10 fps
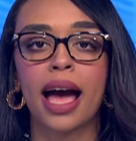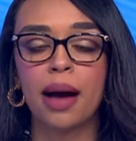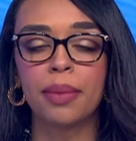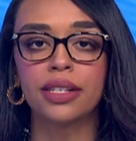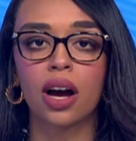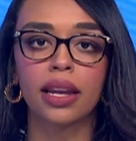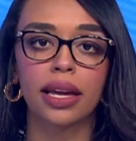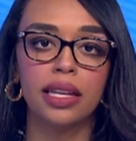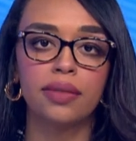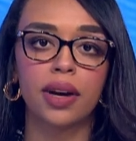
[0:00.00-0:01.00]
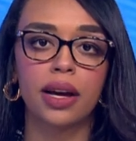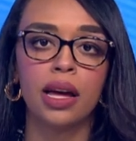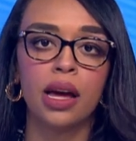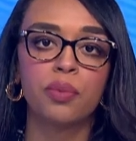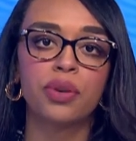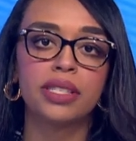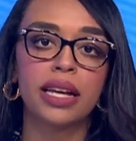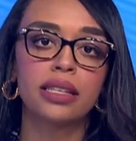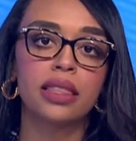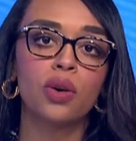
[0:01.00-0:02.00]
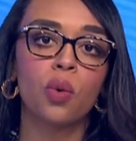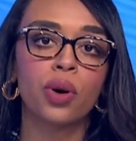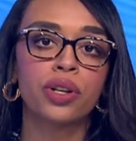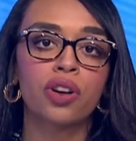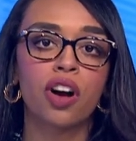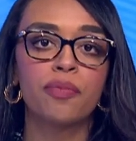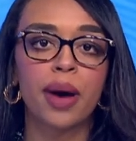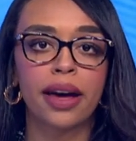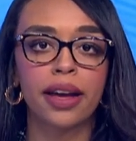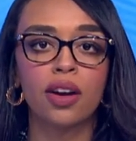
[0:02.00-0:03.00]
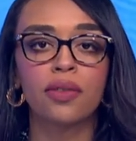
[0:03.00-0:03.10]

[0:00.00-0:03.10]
Ahmed Al Khalifa presented the Order of Bahrain of